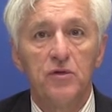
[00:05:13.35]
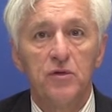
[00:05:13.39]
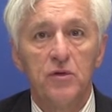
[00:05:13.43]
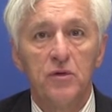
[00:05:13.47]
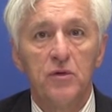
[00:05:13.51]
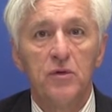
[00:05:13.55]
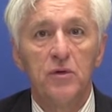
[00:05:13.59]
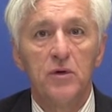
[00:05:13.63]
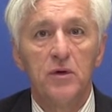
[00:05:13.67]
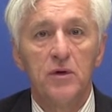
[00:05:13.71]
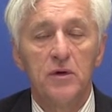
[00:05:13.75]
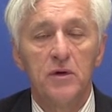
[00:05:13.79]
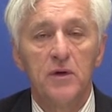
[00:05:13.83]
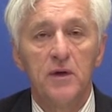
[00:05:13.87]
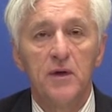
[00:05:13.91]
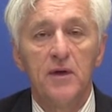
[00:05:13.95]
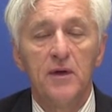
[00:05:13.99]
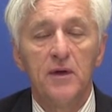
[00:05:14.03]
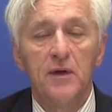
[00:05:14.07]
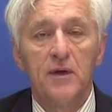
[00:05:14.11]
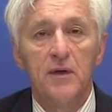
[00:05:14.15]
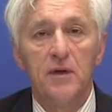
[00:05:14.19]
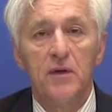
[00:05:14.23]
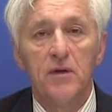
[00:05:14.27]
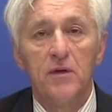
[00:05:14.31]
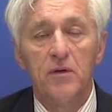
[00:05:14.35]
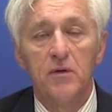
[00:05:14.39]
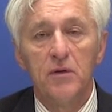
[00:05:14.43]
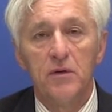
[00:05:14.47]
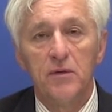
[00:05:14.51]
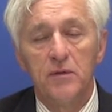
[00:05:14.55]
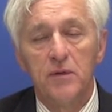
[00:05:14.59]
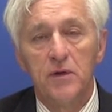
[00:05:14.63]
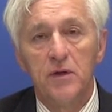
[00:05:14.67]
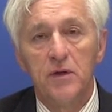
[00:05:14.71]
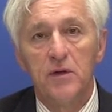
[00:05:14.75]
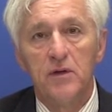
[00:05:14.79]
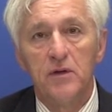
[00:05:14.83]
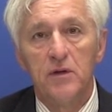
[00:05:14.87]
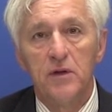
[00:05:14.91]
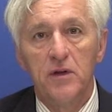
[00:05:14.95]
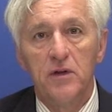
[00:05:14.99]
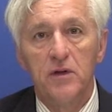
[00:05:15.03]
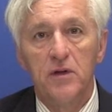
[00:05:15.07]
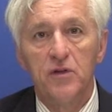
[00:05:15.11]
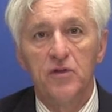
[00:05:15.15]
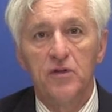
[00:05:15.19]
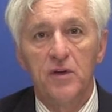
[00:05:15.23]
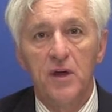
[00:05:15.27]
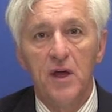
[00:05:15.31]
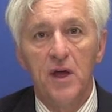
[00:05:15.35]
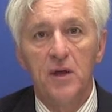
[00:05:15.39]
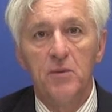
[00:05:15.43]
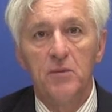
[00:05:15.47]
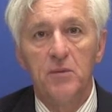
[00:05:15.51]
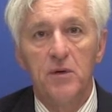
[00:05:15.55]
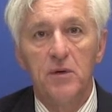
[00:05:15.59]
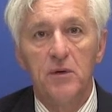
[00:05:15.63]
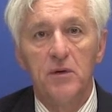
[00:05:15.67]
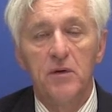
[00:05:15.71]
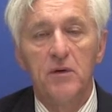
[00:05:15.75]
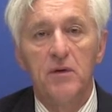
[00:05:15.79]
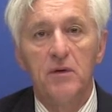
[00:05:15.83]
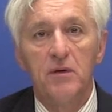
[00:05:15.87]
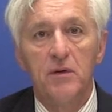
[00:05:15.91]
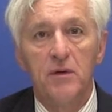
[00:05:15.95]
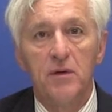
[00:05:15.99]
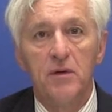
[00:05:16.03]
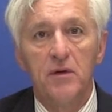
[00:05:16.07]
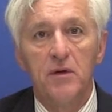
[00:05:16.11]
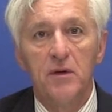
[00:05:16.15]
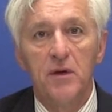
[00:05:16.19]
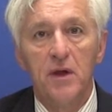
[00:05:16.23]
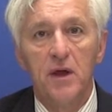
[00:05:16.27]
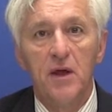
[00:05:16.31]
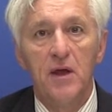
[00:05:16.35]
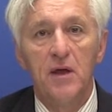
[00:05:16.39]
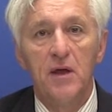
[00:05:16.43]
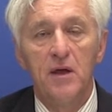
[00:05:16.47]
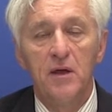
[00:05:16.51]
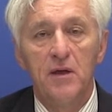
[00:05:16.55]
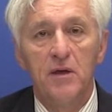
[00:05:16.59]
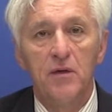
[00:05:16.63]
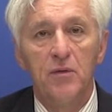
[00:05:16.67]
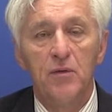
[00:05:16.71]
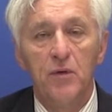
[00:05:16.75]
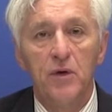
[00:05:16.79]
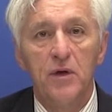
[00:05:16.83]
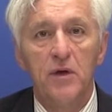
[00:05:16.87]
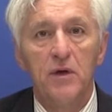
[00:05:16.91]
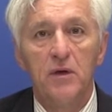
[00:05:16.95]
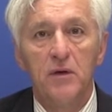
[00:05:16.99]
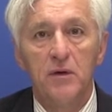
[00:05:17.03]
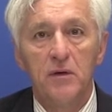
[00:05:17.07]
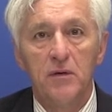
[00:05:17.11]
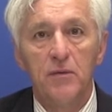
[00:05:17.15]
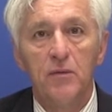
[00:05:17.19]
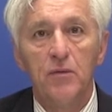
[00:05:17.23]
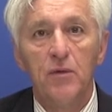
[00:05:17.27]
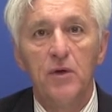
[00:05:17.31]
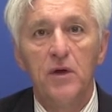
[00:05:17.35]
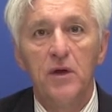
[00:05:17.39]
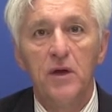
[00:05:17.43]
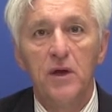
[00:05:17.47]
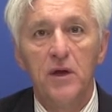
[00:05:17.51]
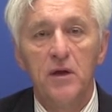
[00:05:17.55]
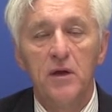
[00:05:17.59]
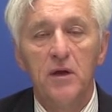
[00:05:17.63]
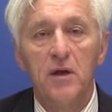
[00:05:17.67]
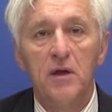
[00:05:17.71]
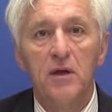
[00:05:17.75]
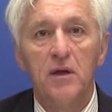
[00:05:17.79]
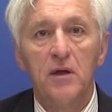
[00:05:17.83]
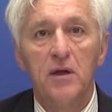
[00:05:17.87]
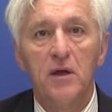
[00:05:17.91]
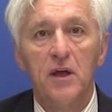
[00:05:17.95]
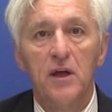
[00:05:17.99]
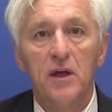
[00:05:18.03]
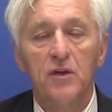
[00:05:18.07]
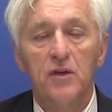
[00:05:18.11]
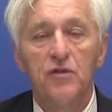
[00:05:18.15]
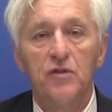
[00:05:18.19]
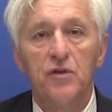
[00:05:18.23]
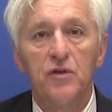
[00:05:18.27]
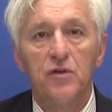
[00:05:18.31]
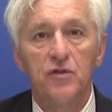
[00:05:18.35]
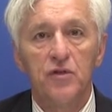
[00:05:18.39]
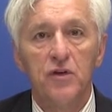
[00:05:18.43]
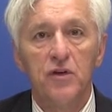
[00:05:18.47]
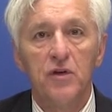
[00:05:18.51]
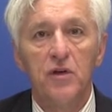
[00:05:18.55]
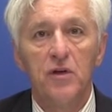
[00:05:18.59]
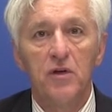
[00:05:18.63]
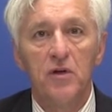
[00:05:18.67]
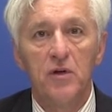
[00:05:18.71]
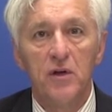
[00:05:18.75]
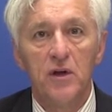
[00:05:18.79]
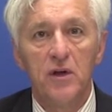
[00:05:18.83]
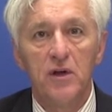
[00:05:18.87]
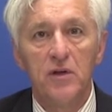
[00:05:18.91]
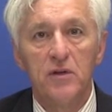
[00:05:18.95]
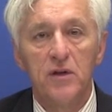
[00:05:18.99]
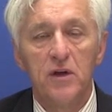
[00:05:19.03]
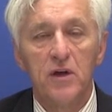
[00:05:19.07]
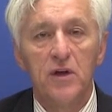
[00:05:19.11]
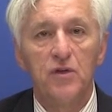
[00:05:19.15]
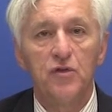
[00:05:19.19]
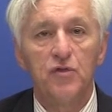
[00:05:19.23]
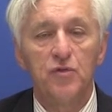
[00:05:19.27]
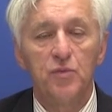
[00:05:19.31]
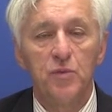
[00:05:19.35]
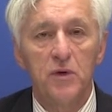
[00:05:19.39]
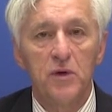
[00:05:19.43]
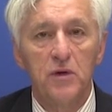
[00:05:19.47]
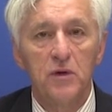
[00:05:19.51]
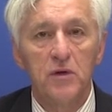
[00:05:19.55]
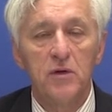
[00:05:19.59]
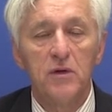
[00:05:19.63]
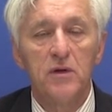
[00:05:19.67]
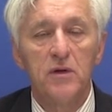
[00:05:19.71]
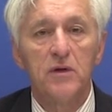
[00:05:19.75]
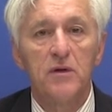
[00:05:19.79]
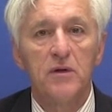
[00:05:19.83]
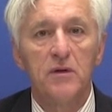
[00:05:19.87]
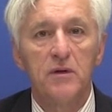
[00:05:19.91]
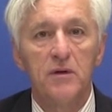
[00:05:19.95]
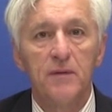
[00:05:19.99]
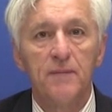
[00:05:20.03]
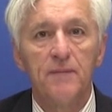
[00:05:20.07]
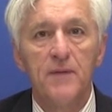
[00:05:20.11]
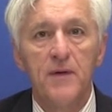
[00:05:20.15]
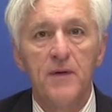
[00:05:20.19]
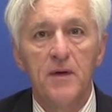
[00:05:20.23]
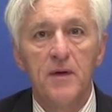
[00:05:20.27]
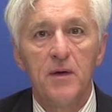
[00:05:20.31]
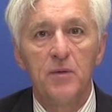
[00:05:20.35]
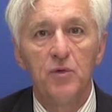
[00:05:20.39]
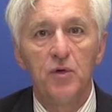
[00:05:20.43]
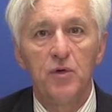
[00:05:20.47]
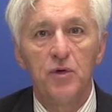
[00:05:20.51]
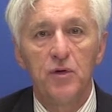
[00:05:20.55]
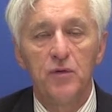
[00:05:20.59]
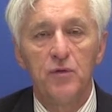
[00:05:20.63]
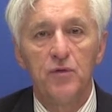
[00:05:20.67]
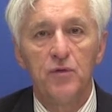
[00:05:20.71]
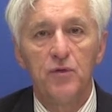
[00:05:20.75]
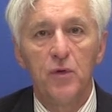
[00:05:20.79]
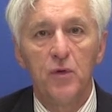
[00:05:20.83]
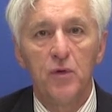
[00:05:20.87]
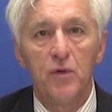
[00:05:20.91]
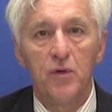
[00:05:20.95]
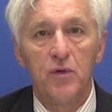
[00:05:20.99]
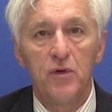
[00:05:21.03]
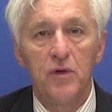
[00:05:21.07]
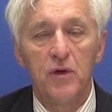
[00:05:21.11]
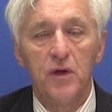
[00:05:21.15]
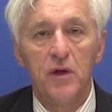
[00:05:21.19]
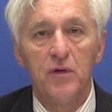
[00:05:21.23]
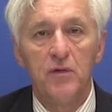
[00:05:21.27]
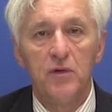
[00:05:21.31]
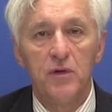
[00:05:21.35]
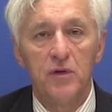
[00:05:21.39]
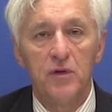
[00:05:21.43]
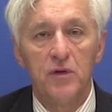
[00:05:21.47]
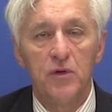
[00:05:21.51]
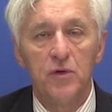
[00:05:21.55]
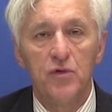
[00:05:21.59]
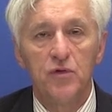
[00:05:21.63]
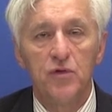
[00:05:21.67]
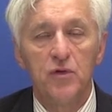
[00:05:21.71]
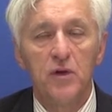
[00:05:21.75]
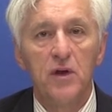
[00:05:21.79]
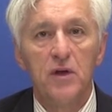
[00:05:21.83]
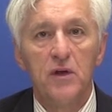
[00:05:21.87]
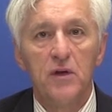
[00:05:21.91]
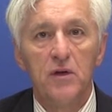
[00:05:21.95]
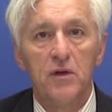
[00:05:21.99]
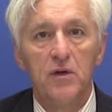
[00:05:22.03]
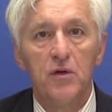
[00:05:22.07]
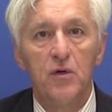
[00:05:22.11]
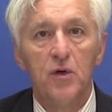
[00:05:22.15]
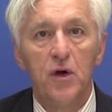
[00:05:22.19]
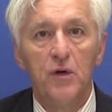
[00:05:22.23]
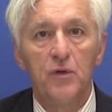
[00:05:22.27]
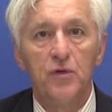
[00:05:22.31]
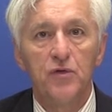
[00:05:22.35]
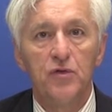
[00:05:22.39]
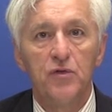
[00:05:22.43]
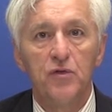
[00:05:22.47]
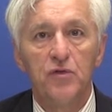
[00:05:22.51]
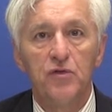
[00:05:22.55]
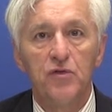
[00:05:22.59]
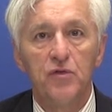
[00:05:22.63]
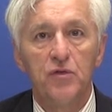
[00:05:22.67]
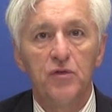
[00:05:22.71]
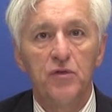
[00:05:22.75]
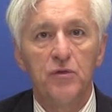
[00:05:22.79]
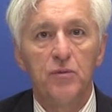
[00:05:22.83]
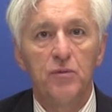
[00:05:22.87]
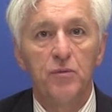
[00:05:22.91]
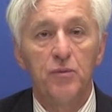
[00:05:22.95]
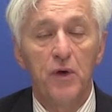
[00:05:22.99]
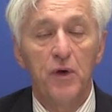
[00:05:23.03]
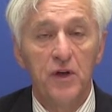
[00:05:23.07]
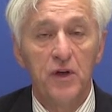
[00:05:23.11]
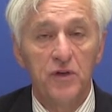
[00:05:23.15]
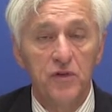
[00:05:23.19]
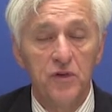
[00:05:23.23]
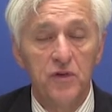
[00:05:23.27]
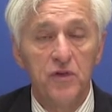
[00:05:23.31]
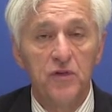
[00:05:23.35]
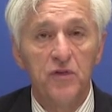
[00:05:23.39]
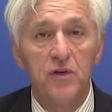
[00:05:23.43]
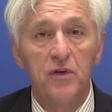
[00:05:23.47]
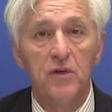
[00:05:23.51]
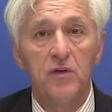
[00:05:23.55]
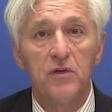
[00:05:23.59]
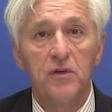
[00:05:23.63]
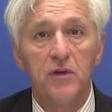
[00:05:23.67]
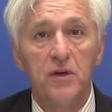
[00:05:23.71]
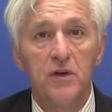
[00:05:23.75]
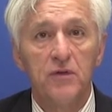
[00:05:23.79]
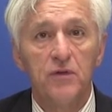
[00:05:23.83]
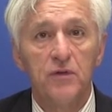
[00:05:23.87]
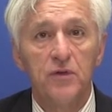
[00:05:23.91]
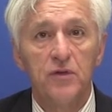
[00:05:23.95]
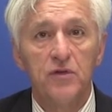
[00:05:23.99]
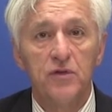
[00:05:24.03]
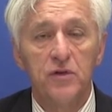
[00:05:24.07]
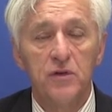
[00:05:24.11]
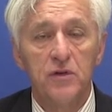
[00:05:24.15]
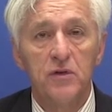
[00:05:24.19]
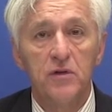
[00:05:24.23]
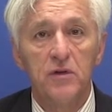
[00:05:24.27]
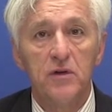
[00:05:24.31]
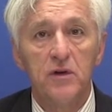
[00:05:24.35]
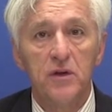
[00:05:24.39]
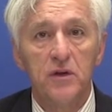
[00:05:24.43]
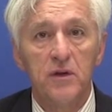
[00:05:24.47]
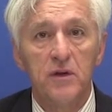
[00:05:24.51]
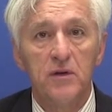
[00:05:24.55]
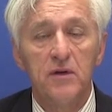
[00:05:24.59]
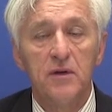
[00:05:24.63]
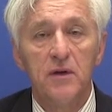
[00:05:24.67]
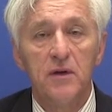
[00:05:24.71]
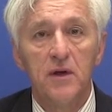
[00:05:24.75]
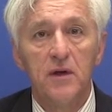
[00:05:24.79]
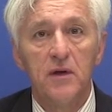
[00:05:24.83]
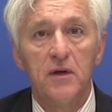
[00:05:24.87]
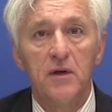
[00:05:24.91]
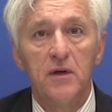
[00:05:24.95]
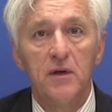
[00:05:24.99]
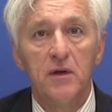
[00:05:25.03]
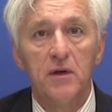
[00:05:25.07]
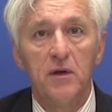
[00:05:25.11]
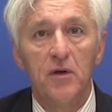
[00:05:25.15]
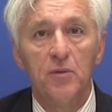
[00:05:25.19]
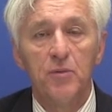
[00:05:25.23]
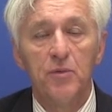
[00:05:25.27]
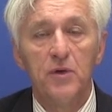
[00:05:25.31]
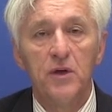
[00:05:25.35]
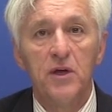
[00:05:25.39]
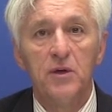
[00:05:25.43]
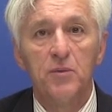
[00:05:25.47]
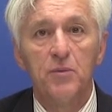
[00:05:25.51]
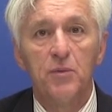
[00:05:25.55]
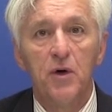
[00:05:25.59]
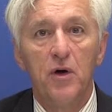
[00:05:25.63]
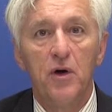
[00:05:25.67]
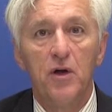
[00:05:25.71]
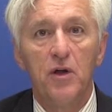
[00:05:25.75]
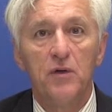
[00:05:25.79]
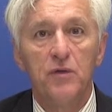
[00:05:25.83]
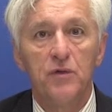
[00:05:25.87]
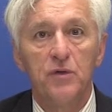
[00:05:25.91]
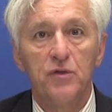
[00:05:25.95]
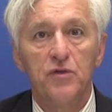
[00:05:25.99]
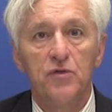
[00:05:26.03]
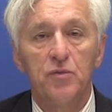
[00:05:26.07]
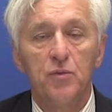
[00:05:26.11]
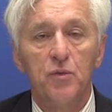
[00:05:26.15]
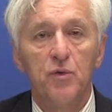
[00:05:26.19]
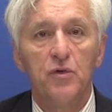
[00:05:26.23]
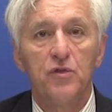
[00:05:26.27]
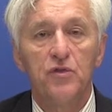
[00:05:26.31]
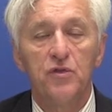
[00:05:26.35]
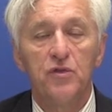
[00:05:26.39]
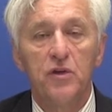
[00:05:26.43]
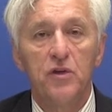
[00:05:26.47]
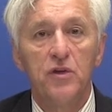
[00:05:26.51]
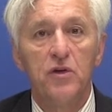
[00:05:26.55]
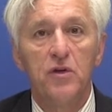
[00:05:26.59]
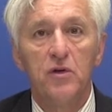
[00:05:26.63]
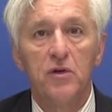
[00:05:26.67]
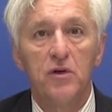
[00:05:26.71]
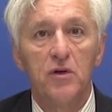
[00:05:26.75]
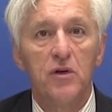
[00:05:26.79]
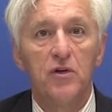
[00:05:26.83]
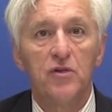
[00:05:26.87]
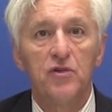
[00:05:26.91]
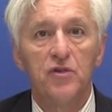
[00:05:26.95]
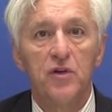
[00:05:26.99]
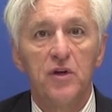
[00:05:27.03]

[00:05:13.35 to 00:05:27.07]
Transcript: So, in this time and day, we need to enhance our security at the hospital, and looking forward to having those new officers' presence here at that facility and help keep all of us more secure in our